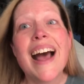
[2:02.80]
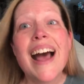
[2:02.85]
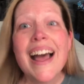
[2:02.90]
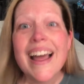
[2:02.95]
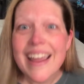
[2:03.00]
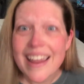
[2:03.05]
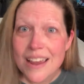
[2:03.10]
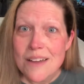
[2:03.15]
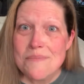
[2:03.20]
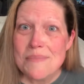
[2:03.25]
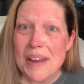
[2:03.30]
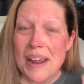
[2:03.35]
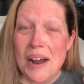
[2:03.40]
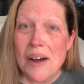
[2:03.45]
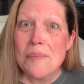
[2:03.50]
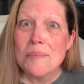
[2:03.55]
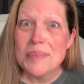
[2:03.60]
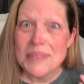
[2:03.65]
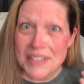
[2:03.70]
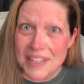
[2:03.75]
I am
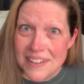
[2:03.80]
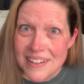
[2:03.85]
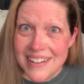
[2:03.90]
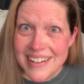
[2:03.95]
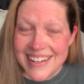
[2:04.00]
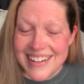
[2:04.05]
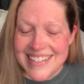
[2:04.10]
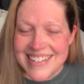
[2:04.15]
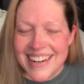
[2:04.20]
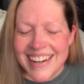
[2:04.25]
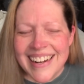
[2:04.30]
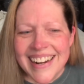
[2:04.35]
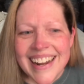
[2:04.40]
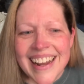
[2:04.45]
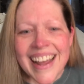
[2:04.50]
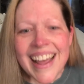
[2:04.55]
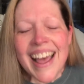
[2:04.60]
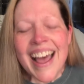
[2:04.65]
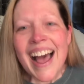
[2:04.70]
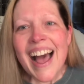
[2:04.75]
now blonde.
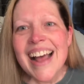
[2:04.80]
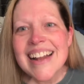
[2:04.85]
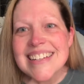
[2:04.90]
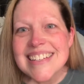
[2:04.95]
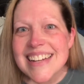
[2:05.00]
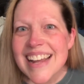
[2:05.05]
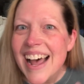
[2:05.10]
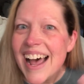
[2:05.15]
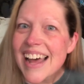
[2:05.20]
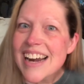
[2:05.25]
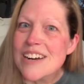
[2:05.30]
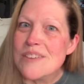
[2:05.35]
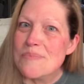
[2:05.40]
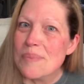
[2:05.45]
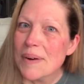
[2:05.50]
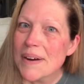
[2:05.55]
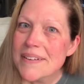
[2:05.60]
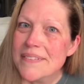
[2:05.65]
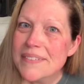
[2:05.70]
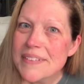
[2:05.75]
I kind of
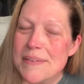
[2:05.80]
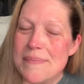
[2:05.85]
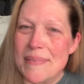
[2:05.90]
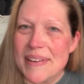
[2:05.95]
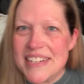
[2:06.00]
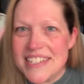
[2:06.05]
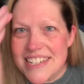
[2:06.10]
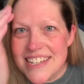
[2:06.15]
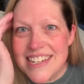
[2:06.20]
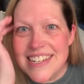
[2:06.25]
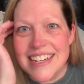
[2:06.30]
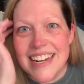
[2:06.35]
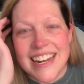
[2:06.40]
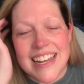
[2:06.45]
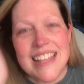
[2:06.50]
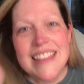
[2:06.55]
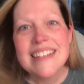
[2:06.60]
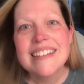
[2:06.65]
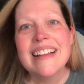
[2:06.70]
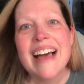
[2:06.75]
briefly mentioned it
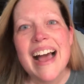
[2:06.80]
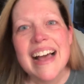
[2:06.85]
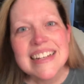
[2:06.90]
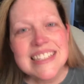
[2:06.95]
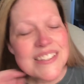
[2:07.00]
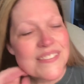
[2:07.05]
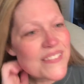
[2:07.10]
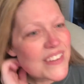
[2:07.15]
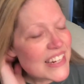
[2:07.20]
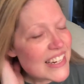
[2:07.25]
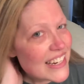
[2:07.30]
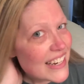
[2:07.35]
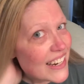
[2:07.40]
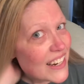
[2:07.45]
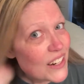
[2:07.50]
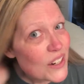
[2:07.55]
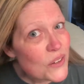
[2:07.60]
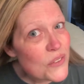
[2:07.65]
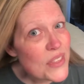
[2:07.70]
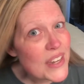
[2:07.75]
in the last
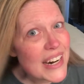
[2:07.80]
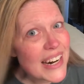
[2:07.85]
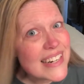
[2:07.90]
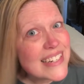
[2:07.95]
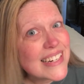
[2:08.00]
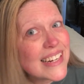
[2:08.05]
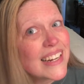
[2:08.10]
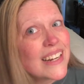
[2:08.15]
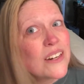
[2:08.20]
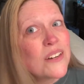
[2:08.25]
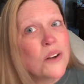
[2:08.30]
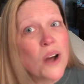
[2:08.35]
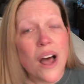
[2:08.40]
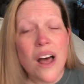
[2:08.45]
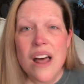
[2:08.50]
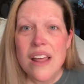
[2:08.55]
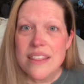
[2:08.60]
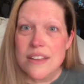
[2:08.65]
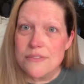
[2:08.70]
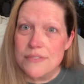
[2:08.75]
video that I did
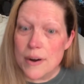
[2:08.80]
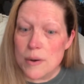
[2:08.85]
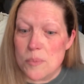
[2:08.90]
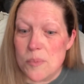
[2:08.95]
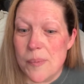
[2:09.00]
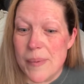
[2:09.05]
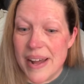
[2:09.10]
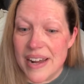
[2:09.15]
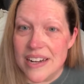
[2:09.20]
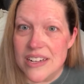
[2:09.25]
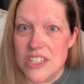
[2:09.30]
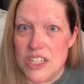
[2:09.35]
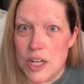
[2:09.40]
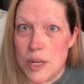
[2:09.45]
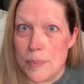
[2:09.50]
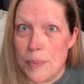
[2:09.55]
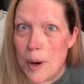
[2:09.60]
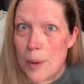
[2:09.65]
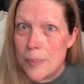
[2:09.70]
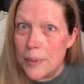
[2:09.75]
on the
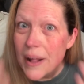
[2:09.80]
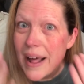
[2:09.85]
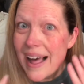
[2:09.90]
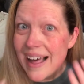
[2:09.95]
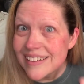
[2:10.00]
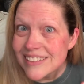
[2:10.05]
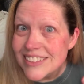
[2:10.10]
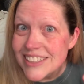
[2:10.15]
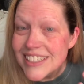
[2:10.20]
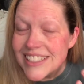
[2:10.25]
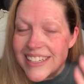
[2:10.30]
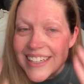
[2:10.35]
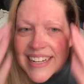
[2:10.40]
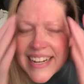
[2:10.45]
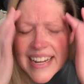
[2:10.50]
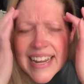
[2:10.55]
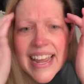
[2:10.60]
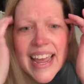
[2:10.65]
fibromyalgia purple eye look.